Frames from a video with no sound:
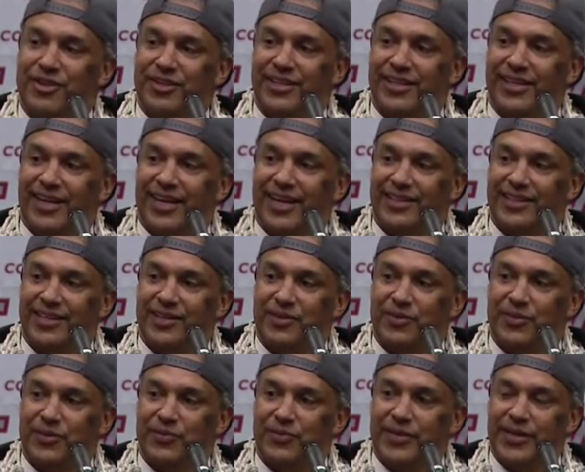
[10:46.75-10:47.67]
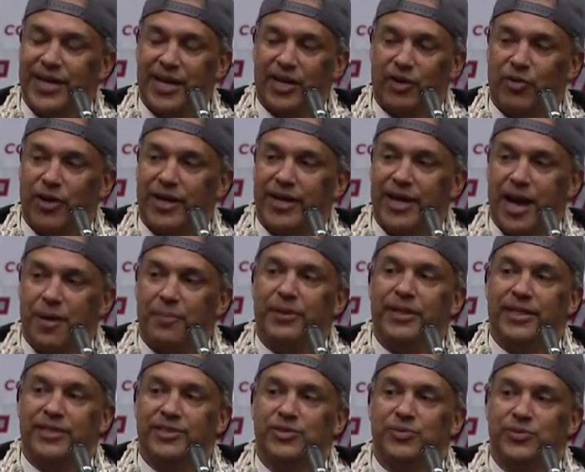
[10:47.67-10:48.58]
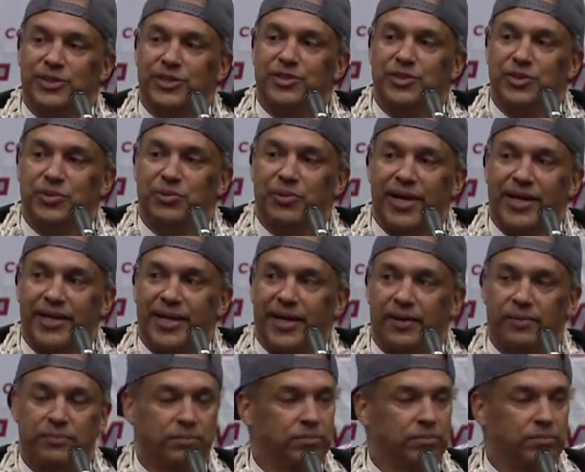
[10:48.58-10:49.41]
and I think we got a great combination with the two right now.